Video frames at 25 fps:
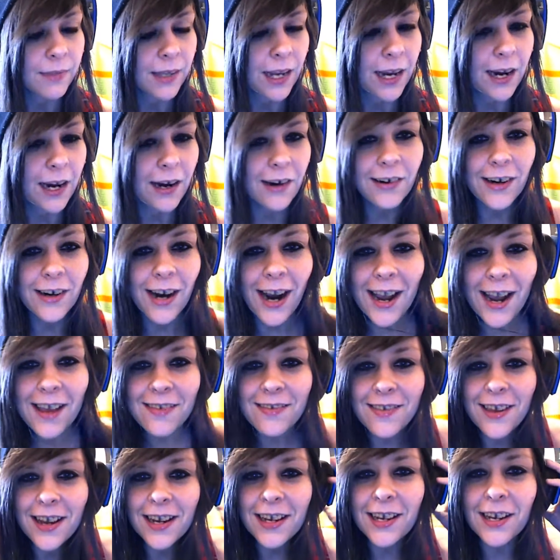Alright,
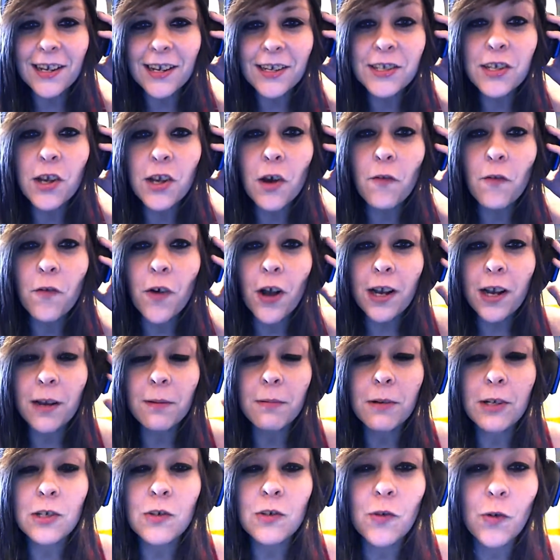thank y'all so fucking
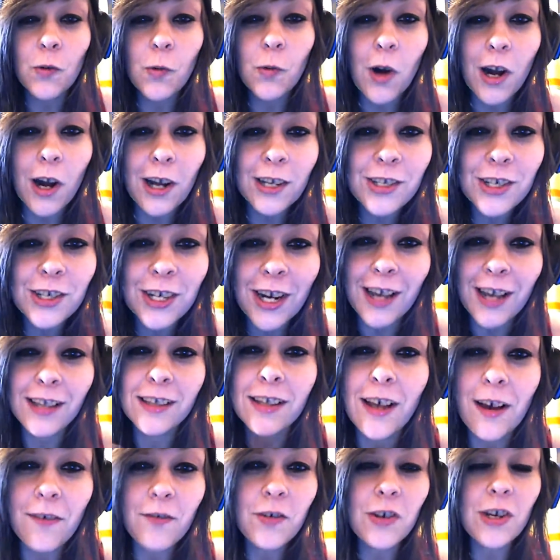much for watching. I
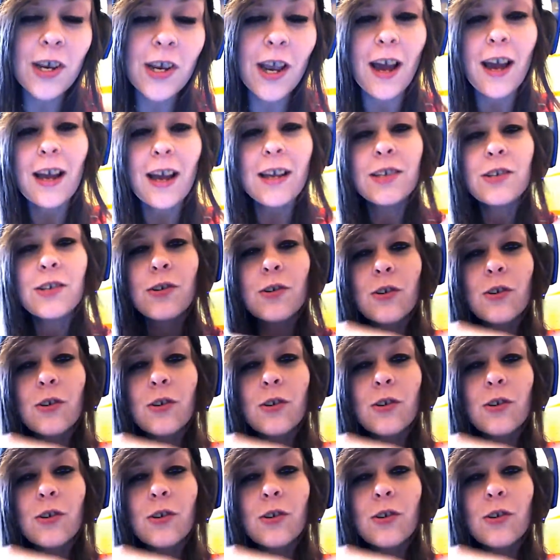love you guys. You are